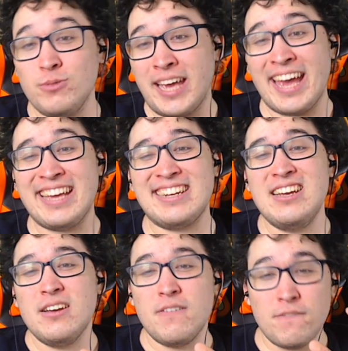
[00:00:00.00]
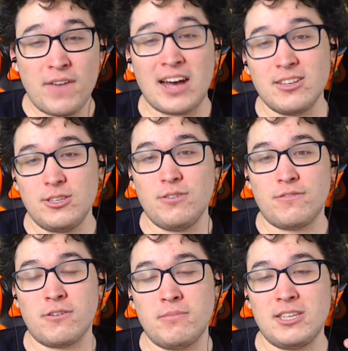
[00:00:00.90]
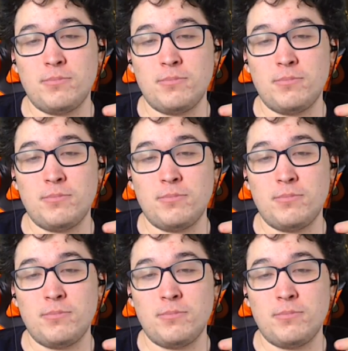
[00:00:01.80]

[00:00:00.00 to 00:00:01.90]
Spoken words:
gain value from this,